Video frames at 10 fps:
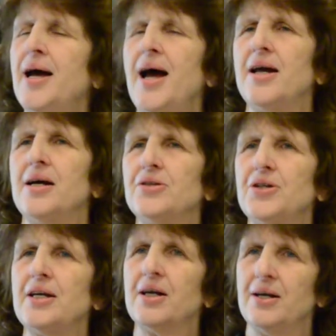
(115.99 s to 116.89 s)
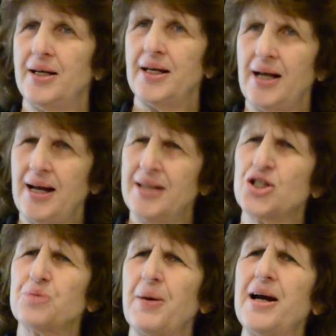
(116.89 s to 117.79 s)
And I think in
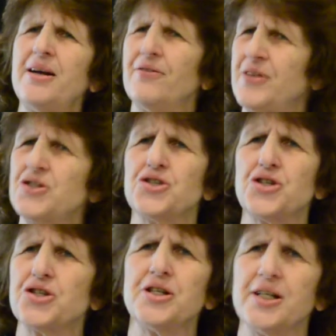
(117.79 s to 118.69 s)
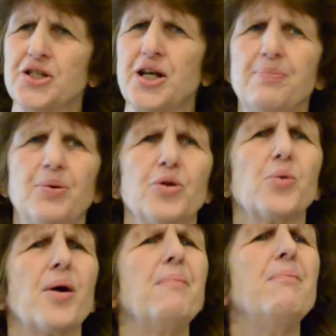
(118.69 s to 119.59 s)
spite of this is just an example, there
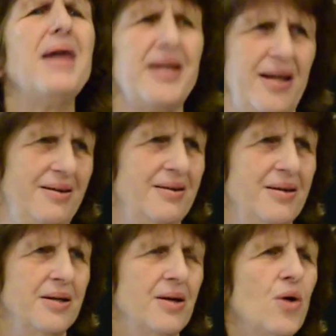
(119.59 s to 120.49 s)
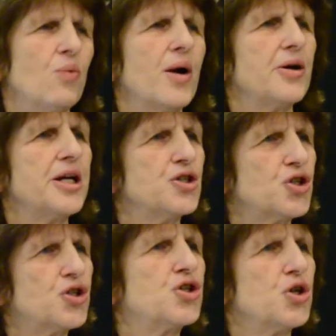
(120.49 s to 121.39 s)
were many where he
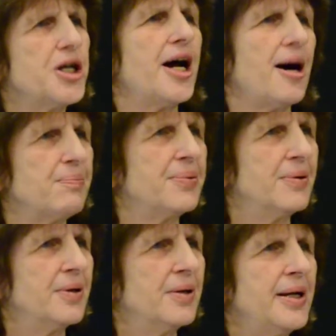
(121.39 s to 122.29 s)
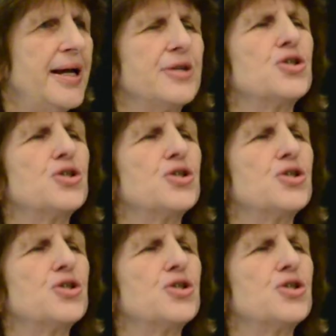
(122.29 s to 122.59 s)
stood up in